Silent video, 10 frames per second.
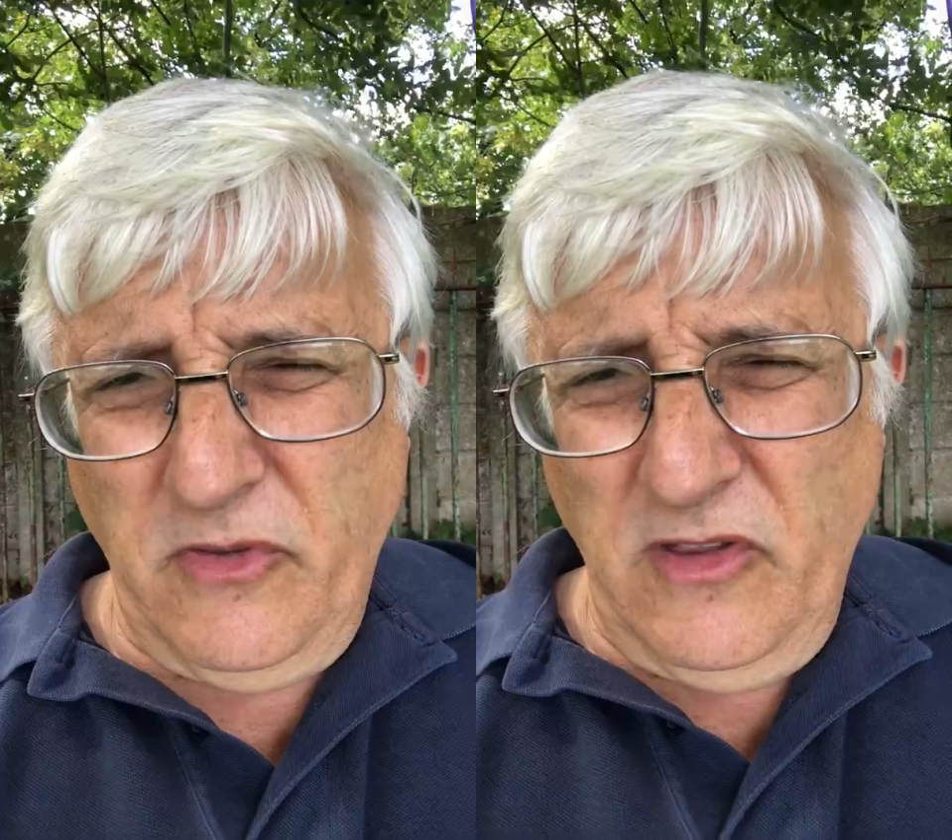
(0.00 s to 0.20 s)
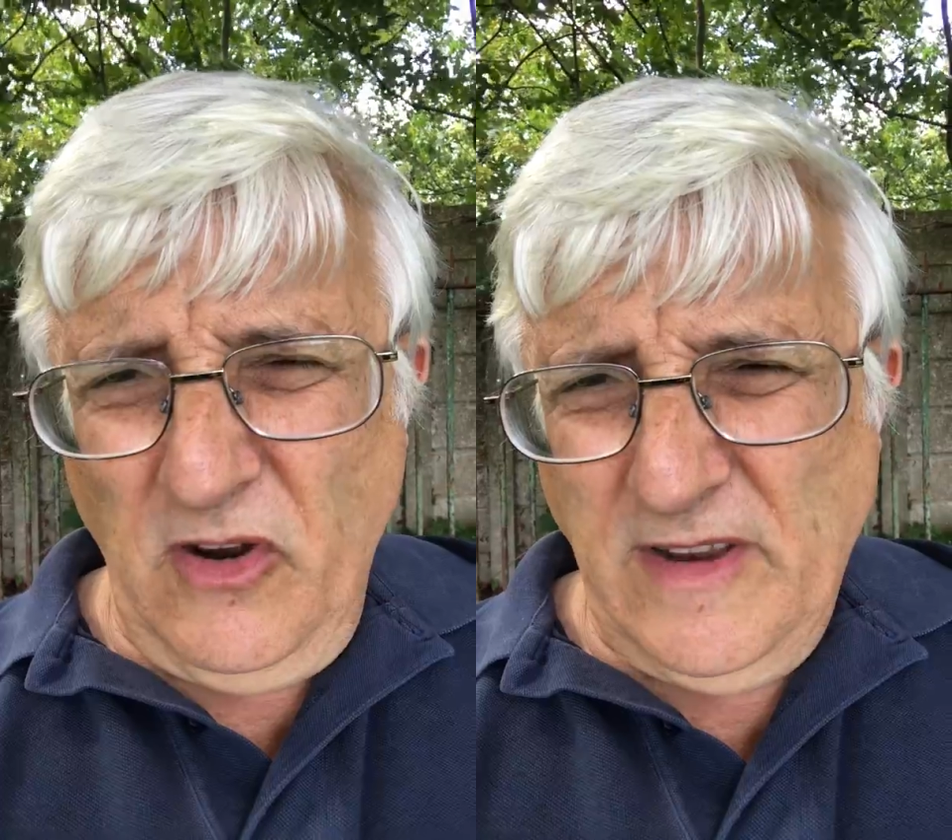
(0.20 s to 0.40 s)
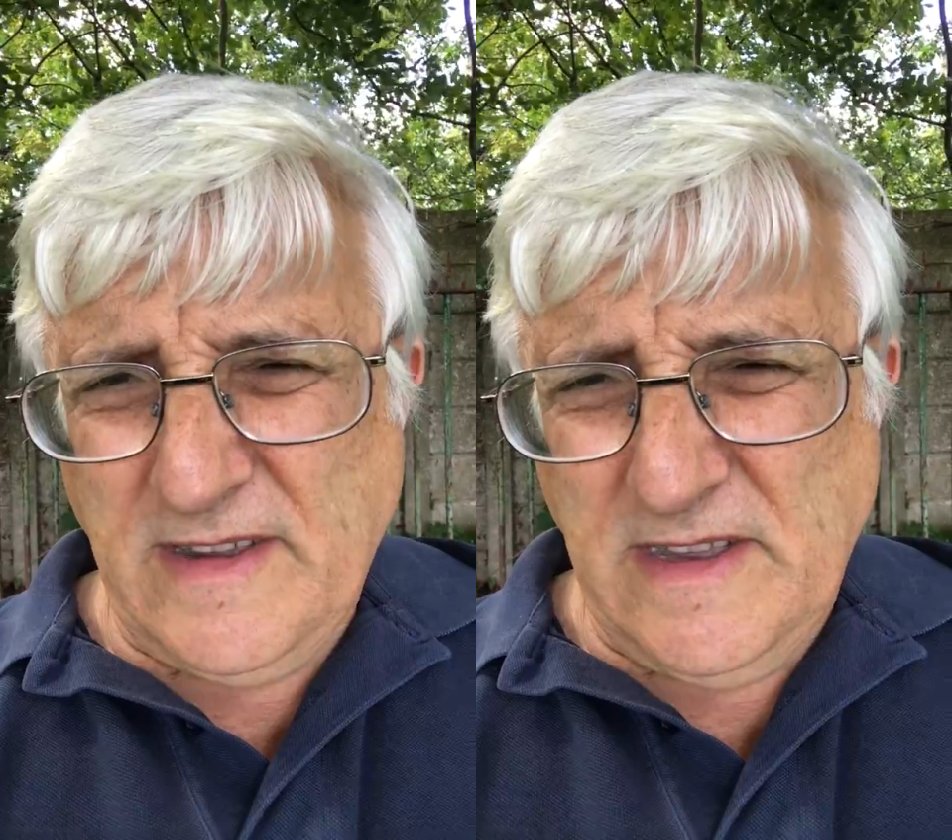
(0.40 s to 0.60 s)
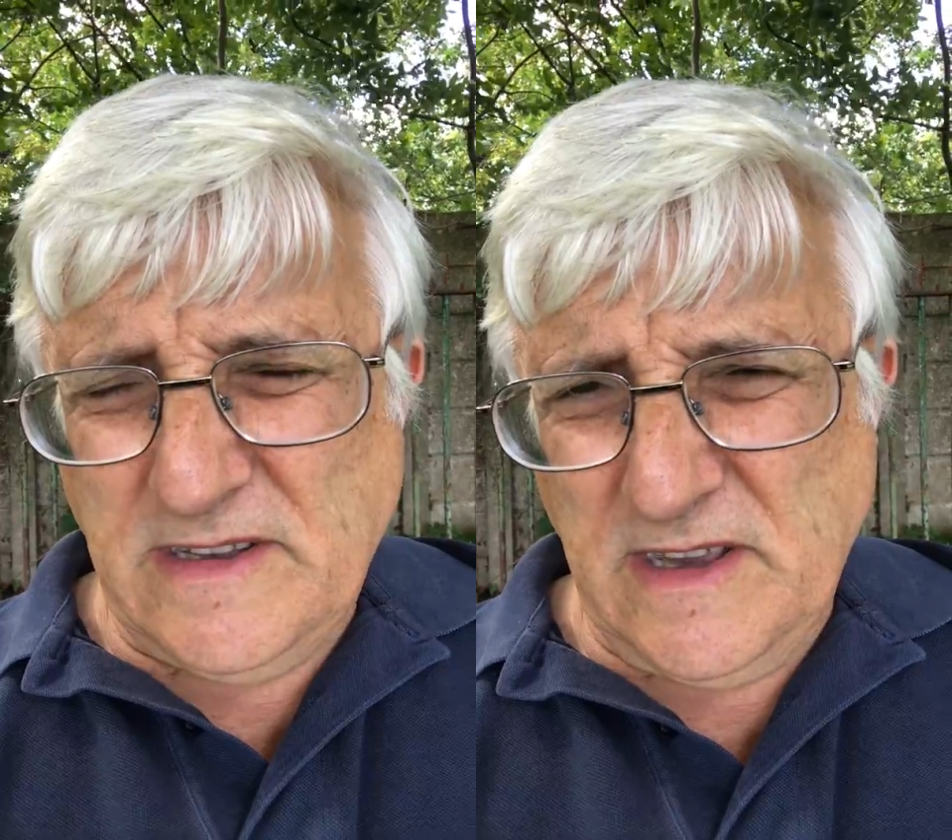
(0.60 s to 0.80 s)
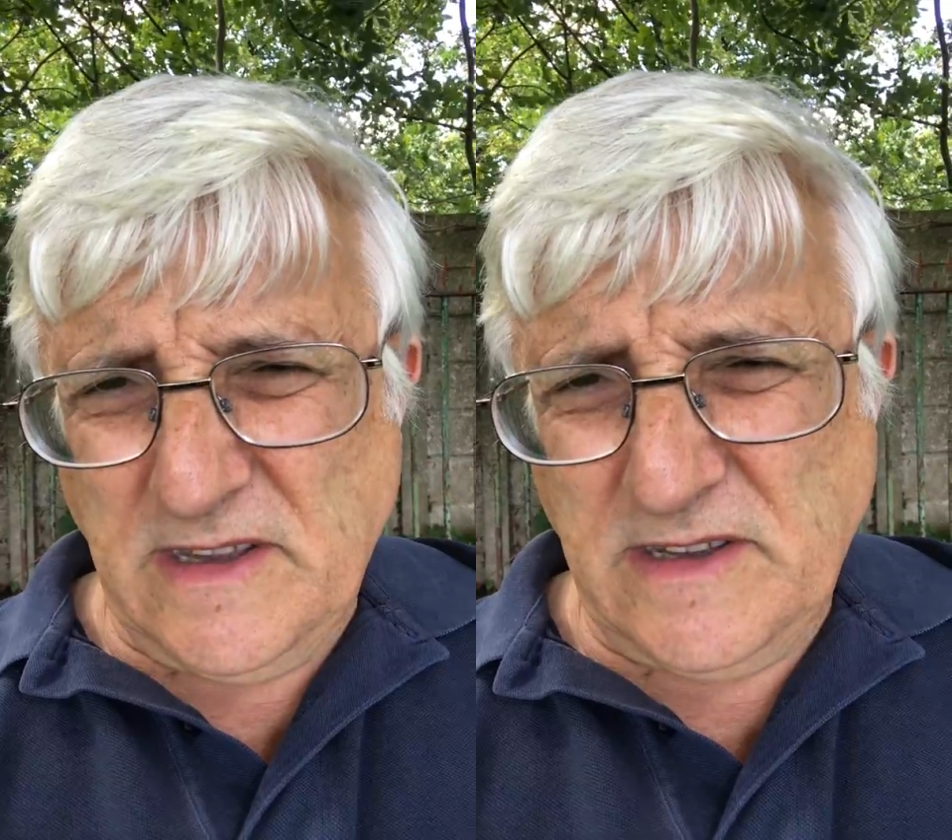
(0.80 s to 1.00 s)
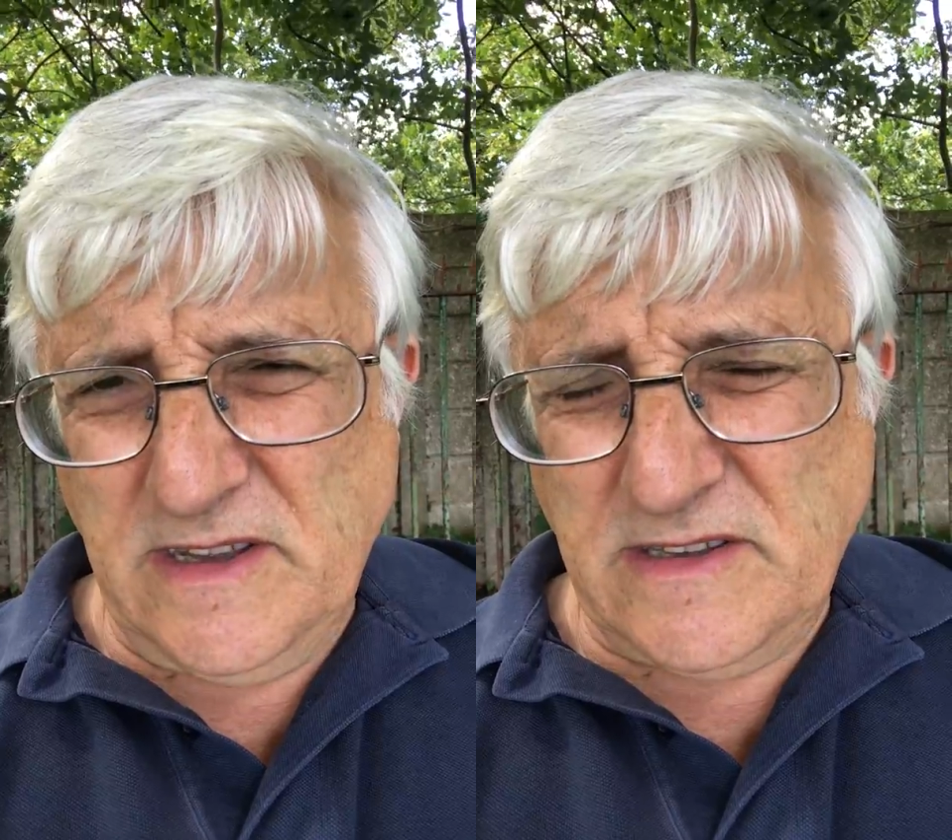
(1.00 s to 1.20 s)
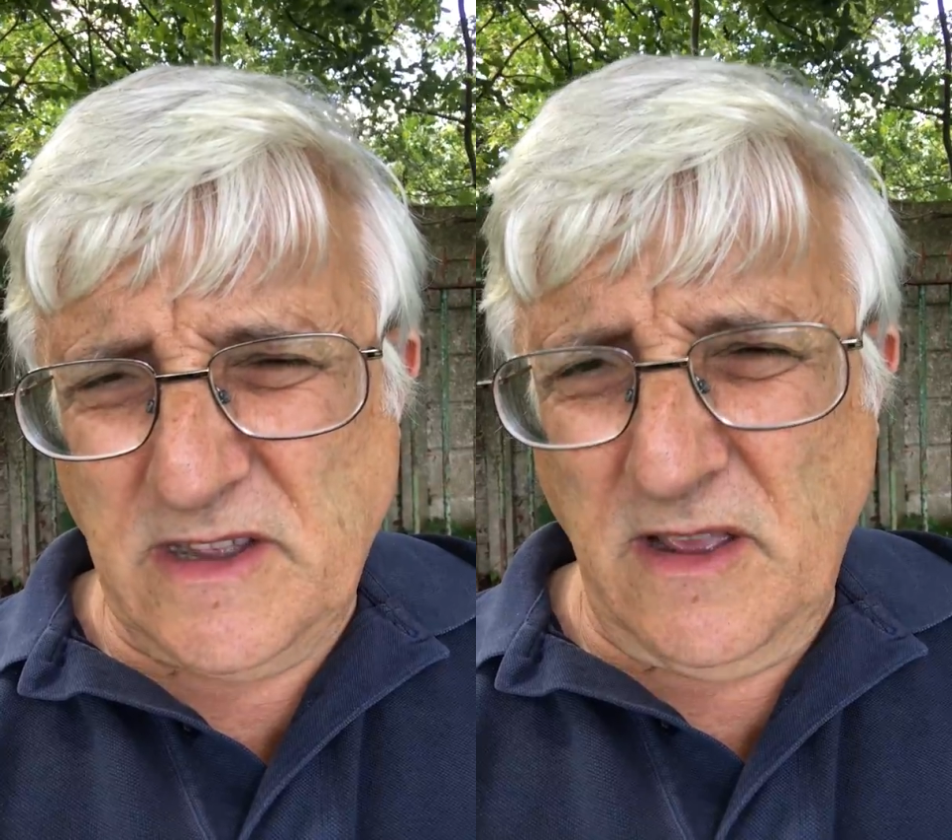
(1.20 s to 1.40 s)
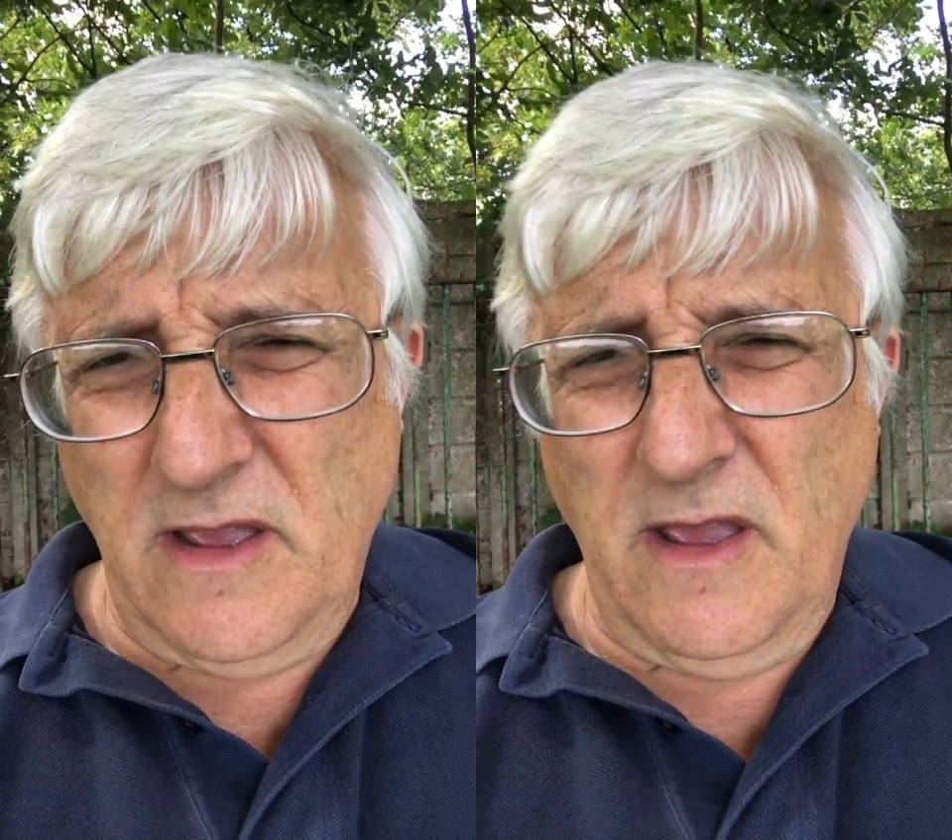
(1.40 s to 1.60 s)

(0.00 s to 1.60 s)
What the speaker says: to the 1960s,